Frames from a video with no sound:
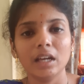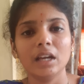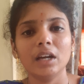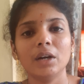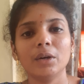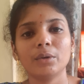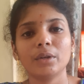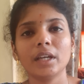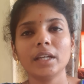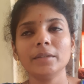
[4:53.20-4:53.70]

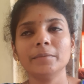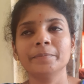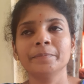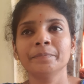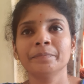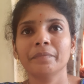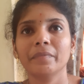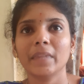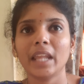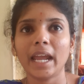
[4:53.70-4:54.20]
Okay,
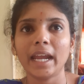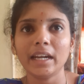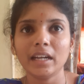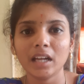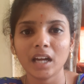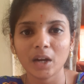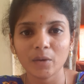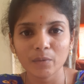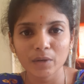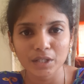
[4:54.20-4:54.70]

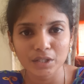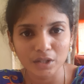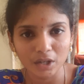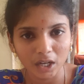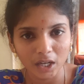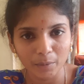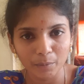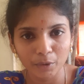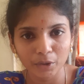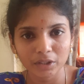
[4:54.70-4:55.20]
then we
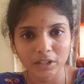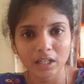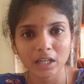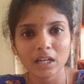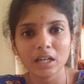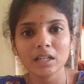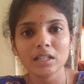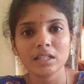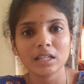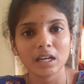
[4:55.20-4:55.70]
saw about
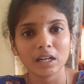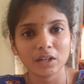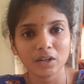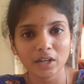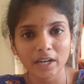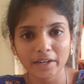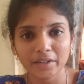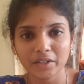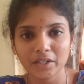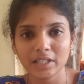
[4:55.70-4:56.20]
the
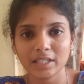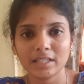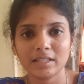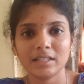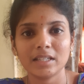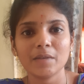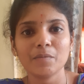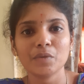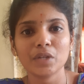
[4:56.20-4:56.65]
circulatory system.